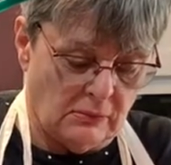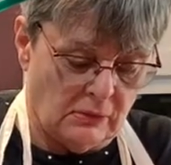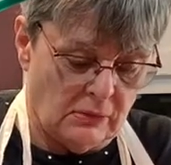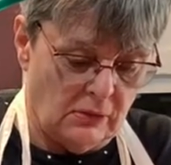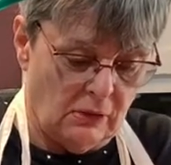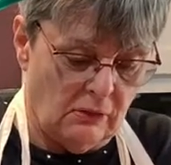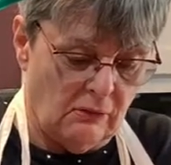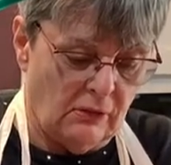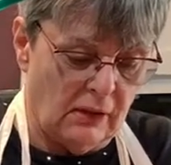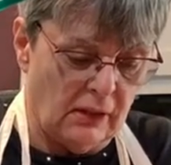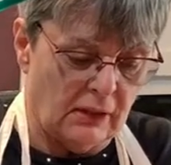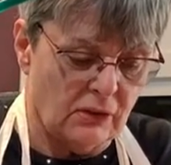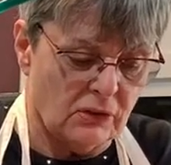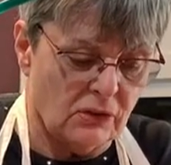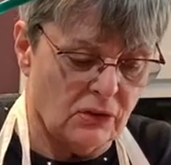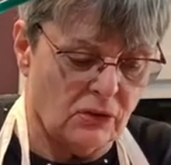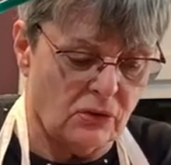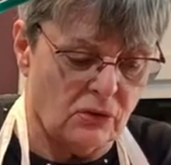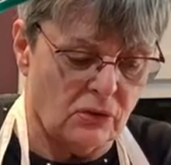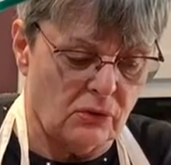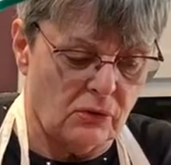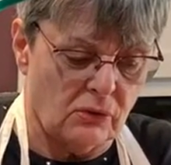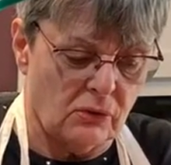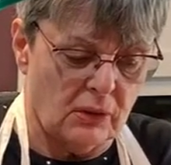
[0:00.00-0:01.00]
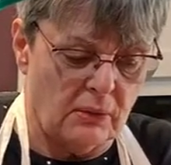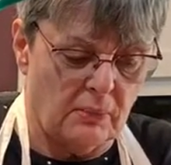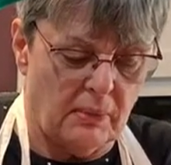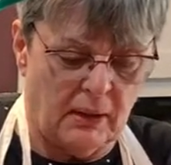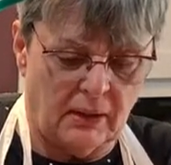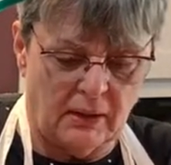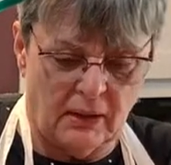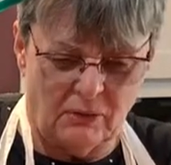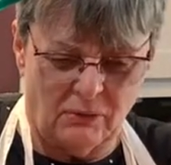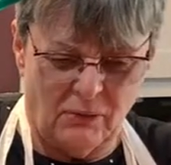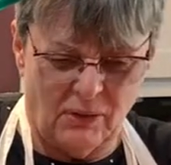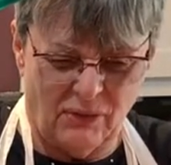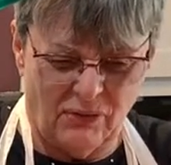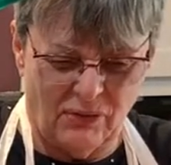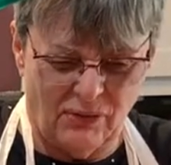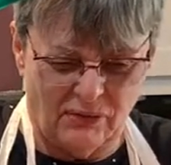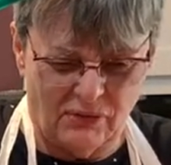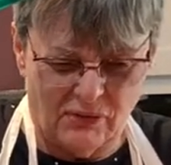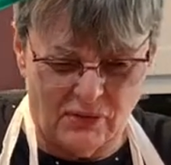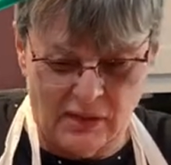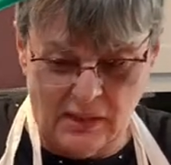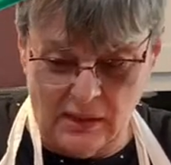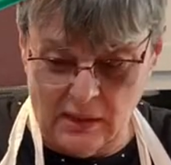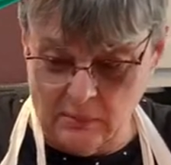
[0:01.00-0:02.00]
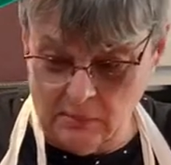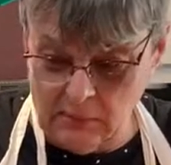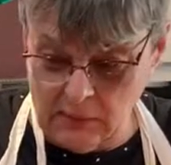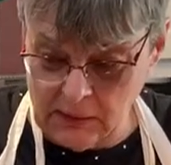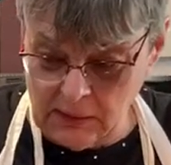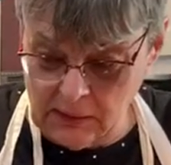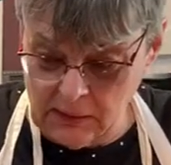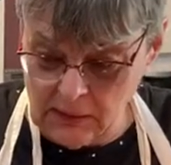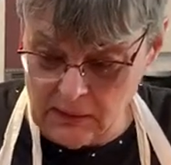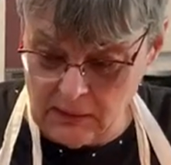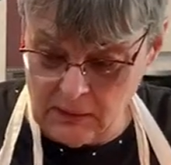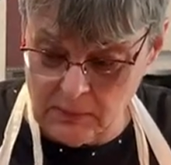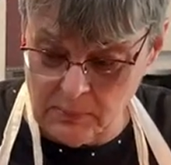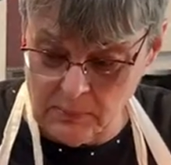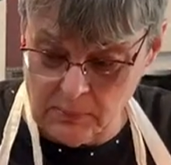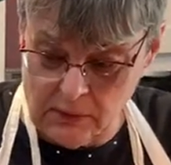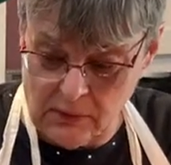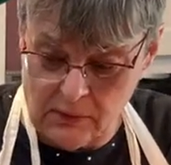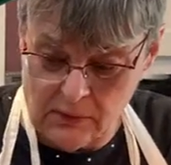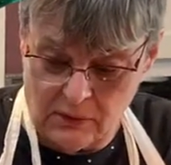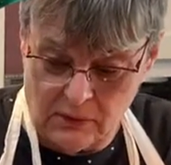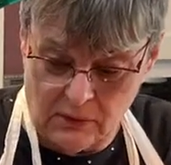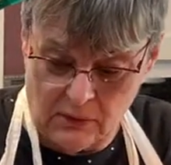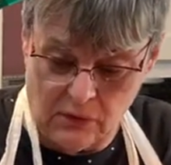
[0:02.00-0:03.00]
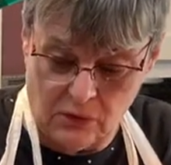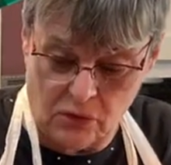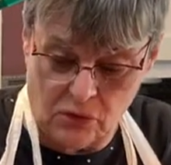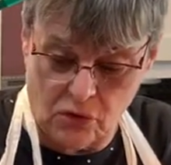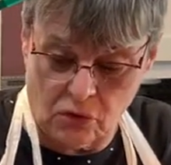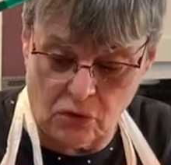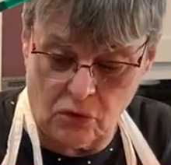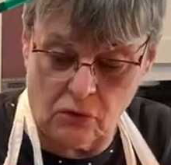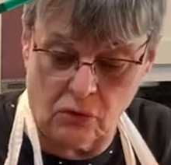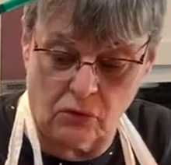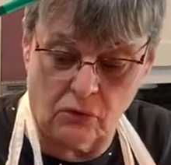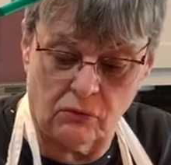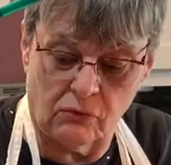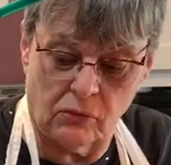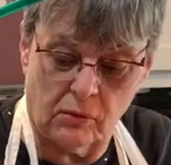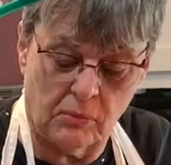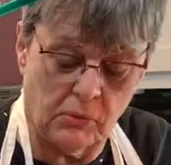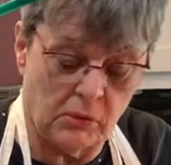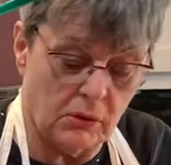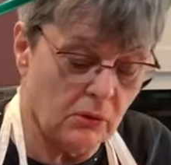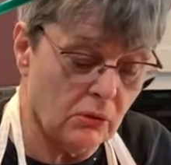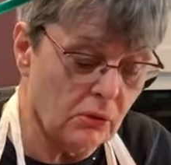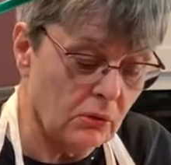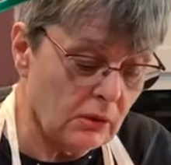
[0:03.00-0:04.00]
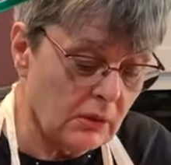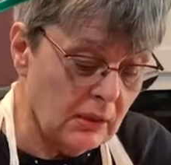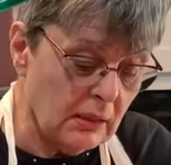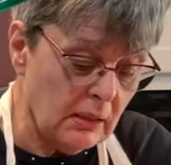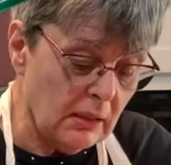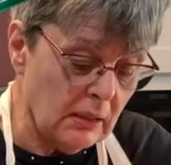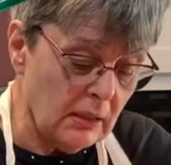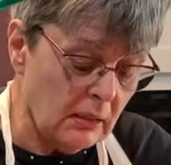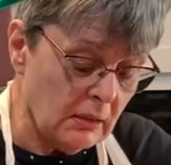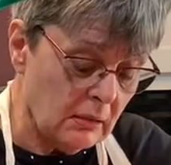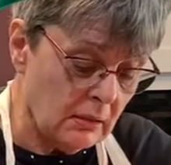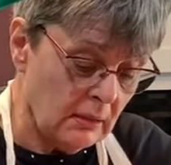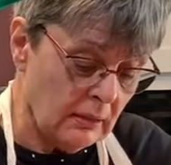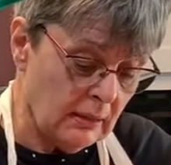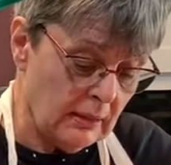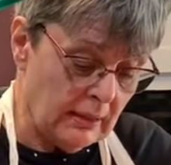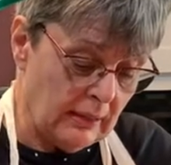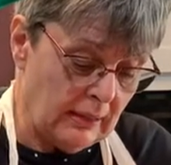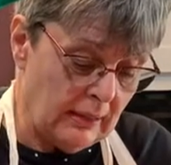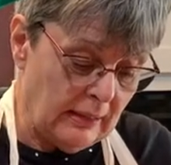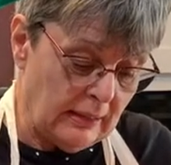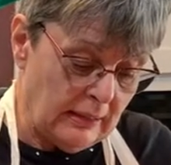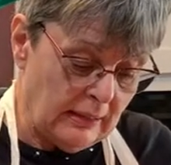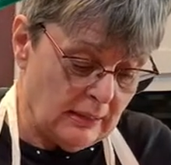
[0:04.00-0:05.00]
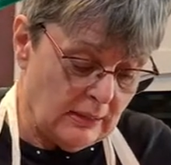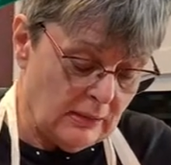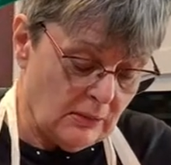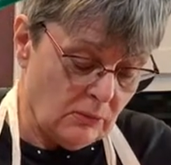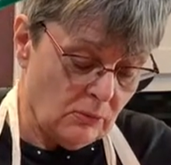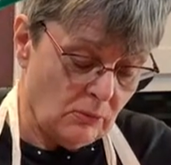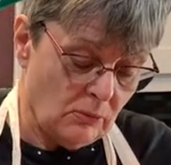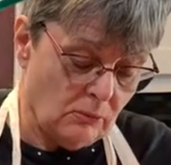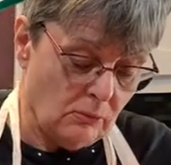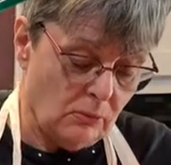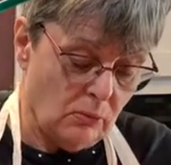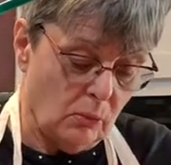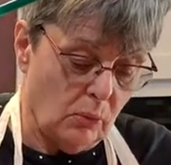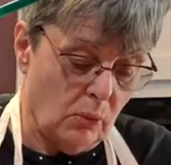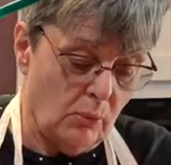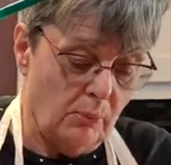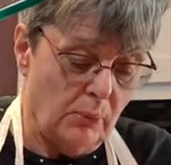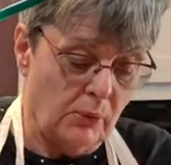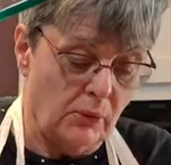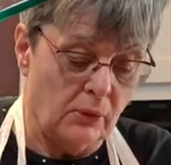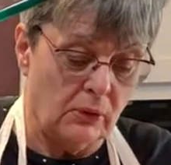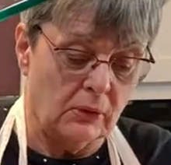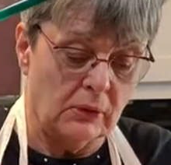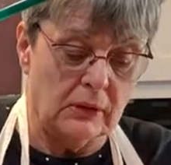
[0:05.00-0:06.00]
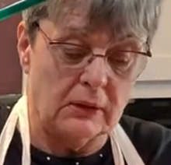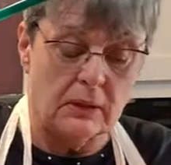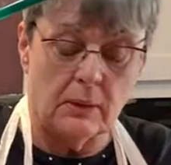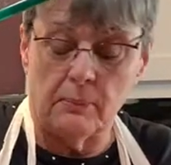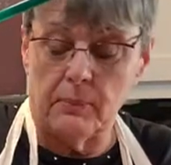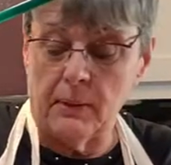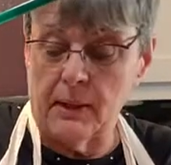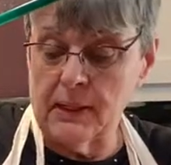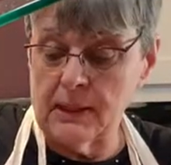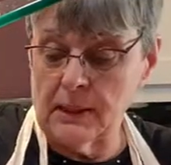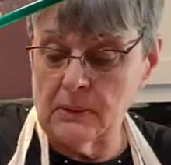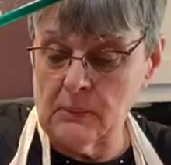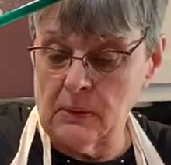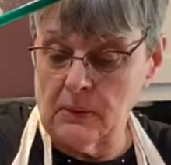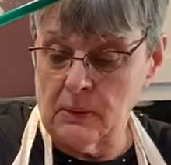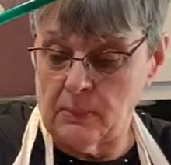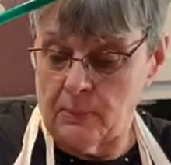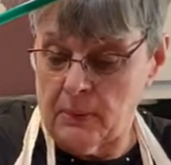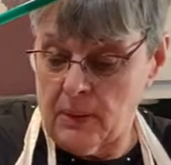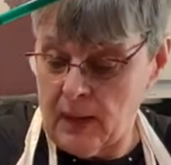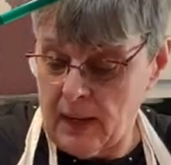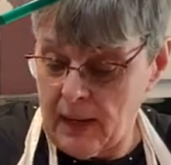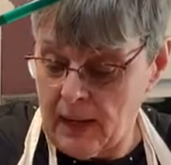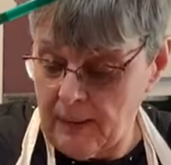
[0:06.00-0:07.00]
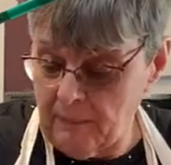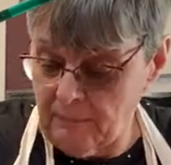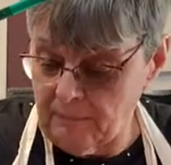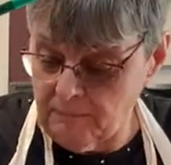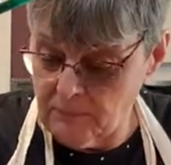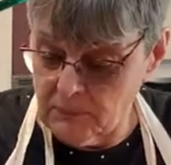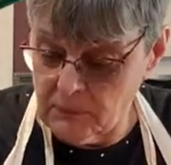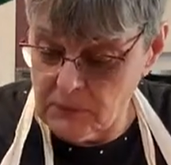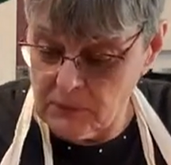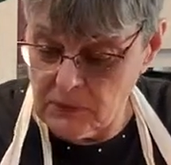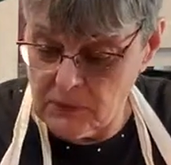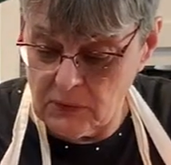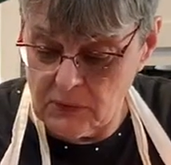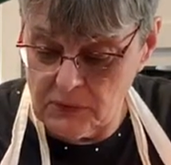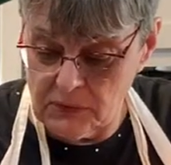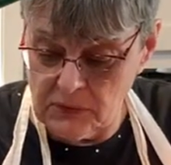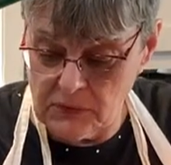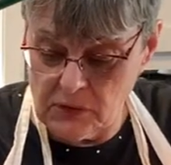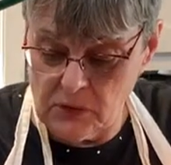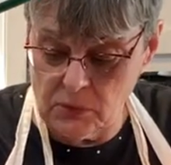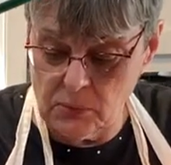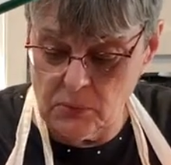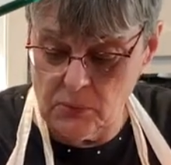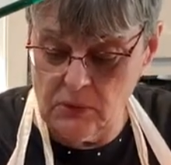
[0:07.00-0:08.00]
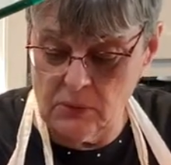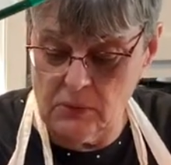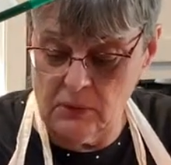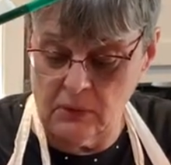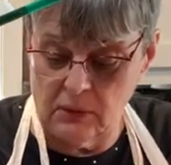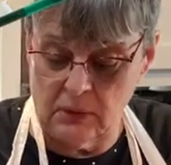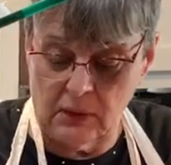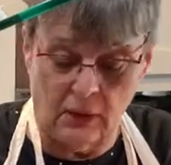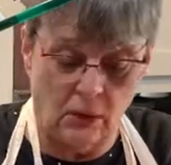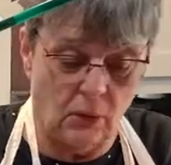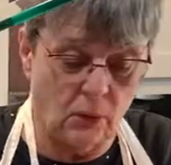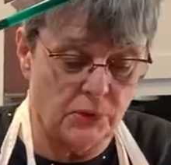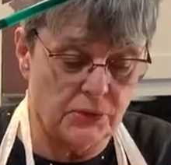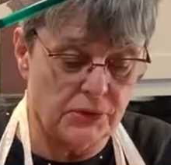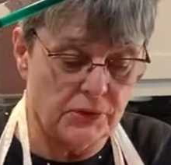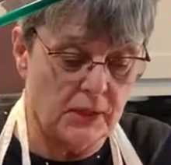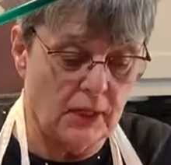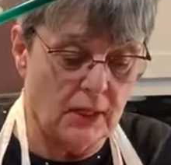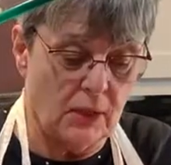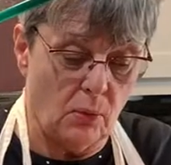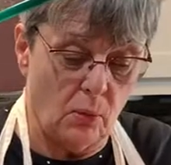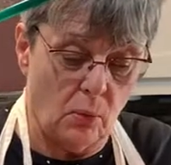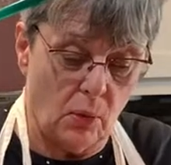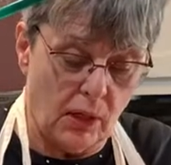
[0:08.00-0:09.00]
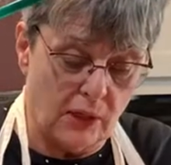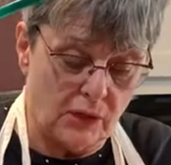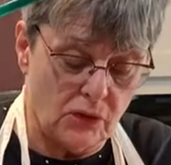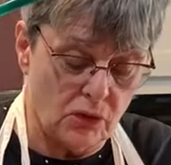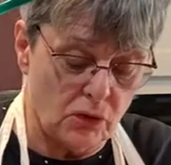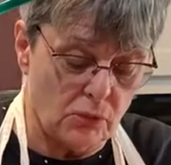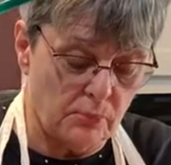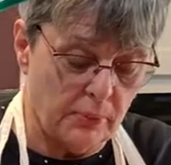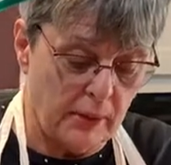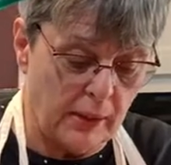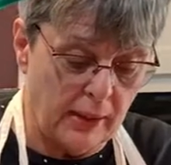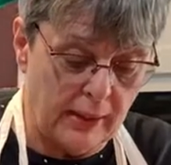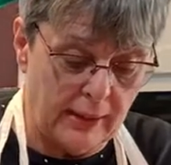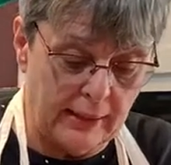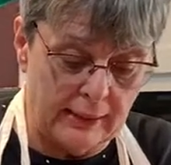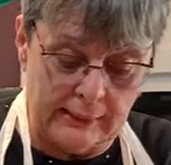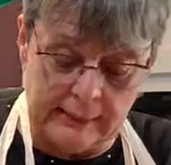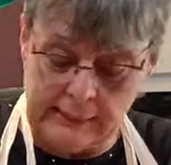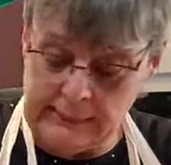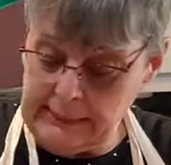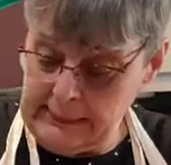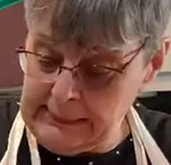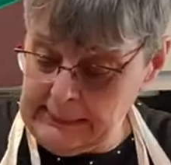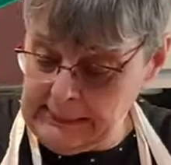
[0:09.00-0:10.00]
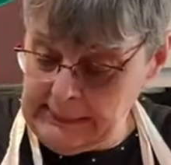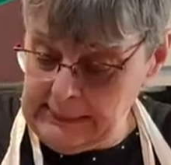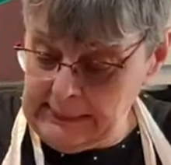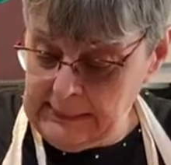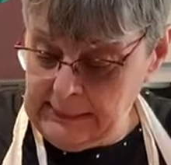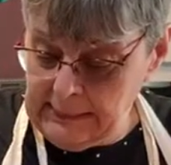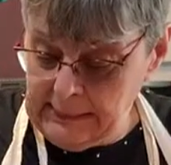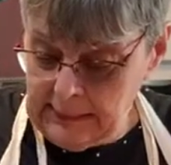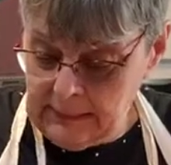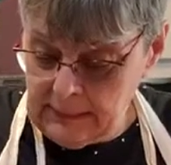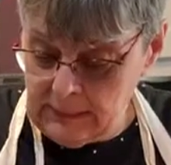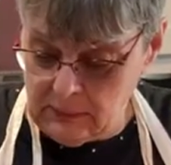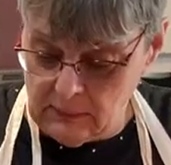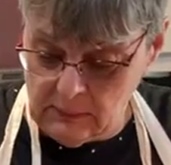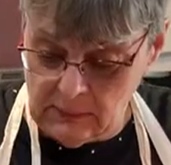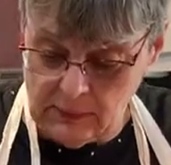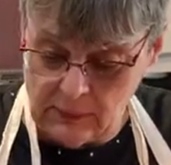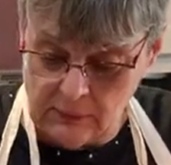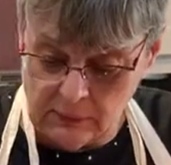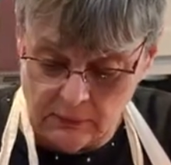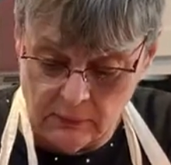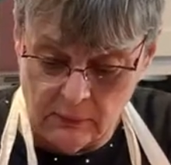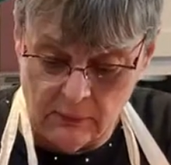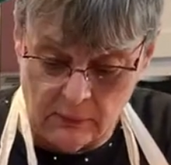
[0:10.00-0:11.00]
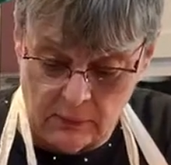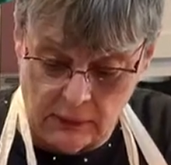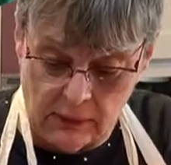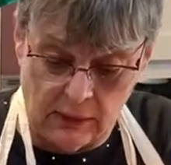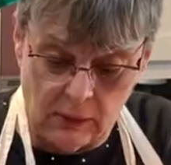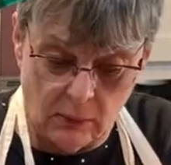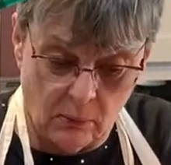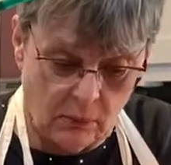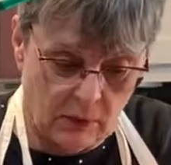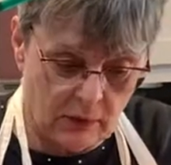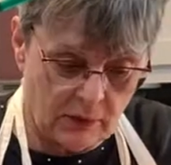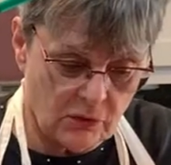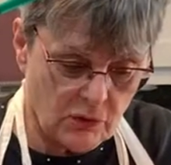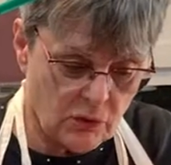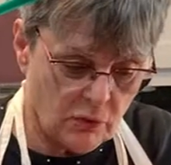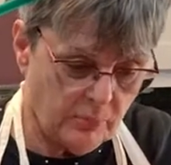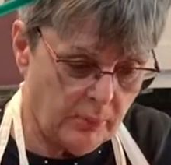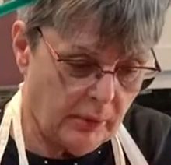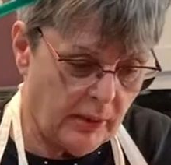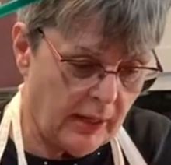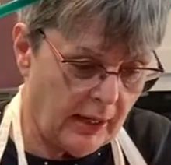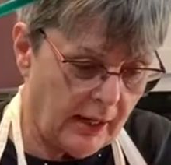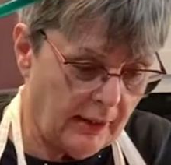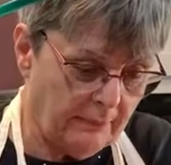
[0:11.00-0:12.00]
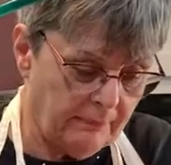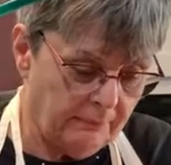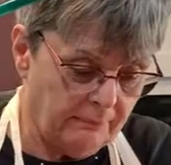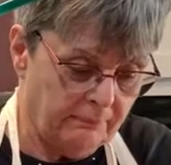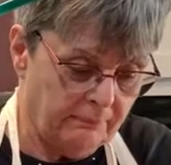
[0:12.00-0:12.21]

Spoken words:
you've got to stir it about every 15 minutes because of the sugar from the cookie will burn at the bottom of the pot. So this is when that old saying, watch your pot. Well, you gotta watch your pot.